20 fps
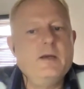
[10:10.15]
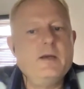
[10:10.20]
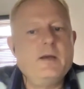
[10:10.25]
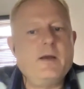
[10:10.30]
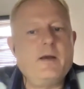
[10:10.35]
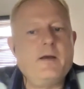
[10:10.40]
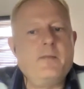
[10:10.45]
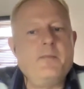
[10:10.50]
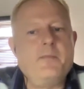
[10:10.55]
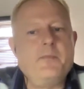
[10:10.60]

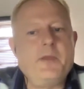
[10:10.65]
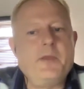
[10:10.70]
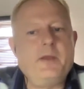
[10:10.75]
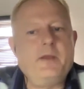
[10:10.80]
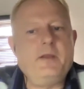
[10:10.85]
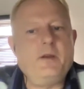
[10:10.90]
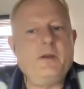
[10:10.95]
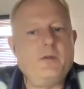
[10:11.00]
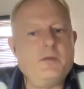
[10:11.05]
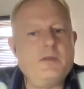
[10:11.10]

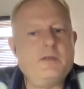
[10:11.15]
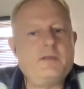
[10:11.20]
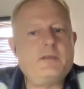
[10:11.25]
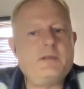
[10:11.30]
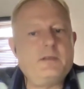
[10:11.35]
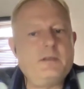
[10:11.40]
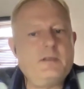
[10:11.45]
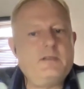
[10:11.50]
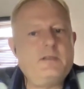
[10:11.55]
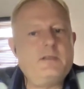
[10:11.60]

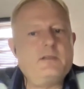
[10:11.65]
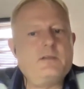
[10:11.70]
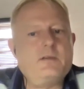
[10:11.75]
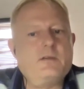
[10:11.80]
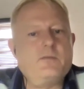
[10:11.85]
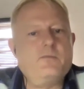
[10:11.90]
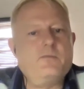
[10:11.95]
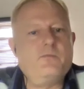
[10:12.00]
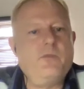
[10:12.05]
This is a